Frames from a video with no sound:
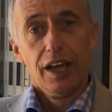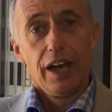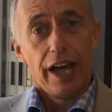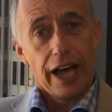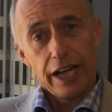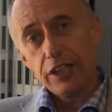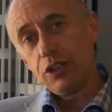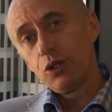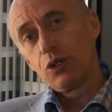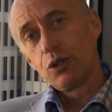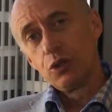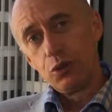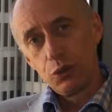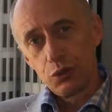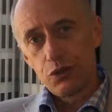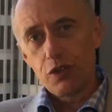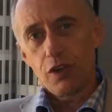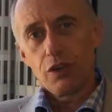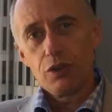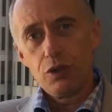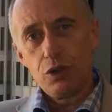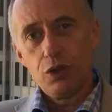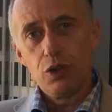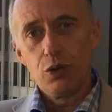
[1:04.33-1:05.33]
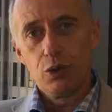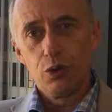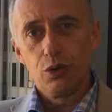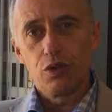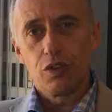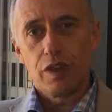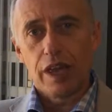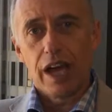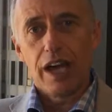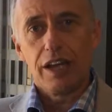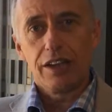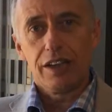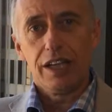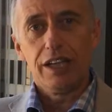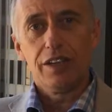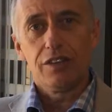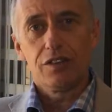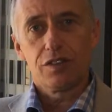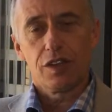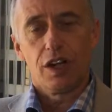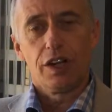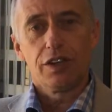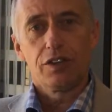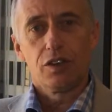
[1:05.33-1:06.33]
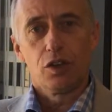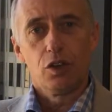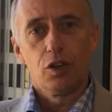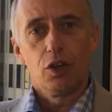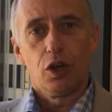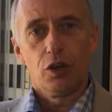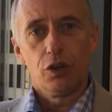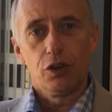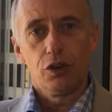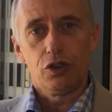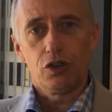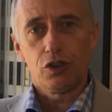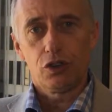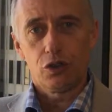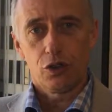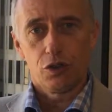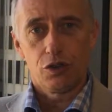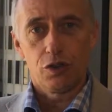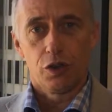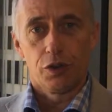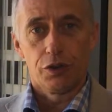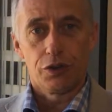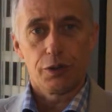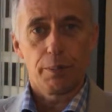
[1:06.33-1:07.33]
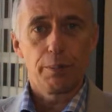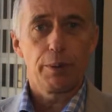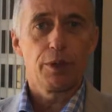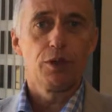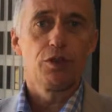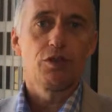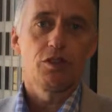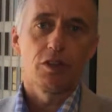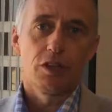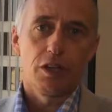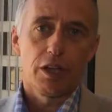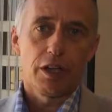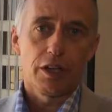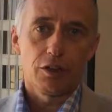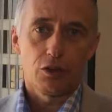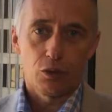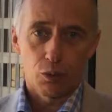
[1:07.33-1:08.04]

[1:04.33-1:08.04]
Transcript: and you can also use that insight and knowledge to start to personalize